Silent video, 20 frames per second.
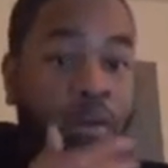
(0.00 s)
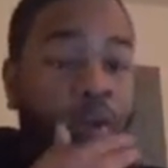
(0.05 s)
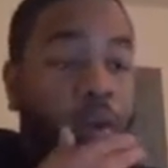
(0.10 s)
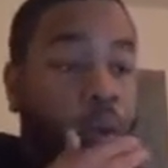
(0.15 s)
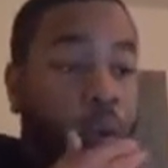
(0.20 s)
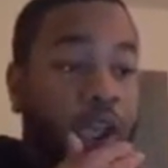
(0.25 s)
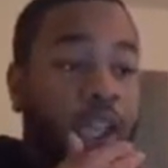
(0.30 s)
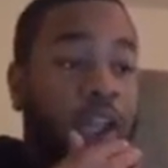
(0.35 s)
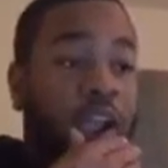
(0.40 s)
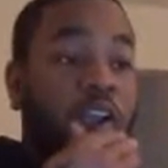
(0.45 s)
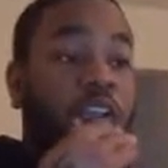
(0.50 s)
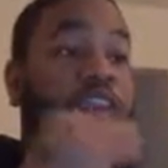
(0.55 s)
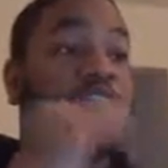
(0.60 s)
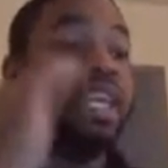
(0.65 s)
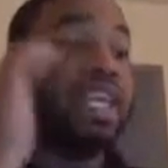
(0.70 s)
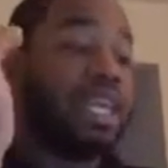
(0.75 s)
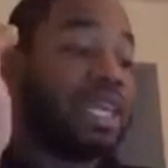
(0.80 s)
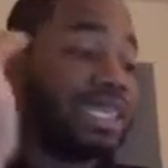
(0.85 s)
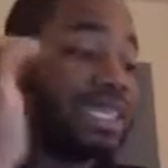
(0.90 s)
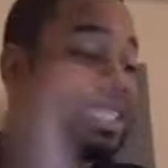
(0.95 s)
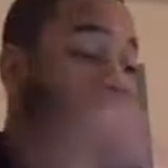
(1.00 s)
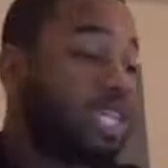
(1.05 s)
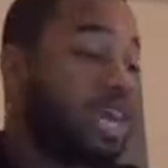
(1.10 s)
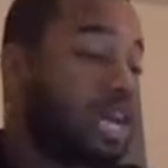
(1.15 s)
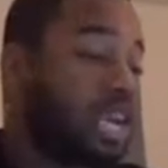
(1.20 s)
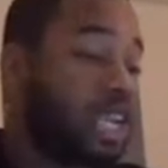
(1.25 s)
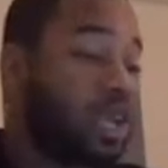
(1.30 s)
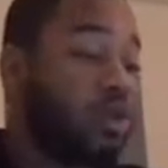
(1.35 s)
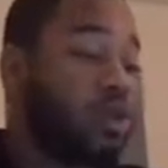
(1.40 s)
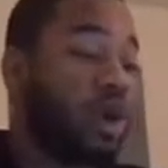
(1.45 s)
where they did a
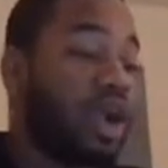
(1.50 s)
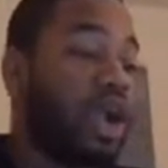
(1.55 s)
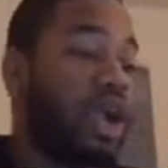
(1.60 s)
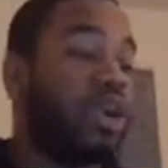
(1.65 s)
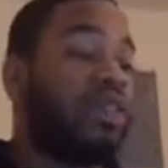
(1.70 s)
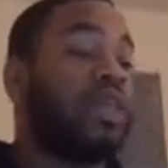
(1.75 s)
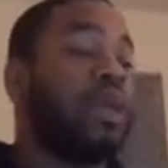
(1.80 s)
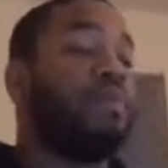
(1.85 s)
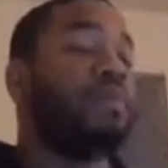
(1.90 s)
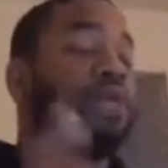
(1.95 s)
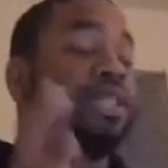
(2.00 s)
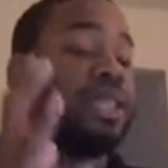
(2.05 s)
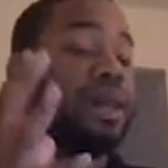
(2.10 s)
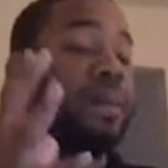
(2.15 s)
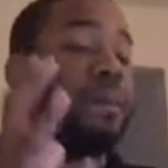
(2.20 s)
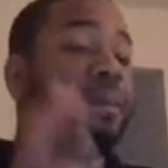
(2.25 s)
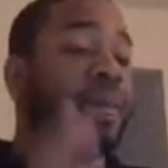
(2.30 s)
study where they put the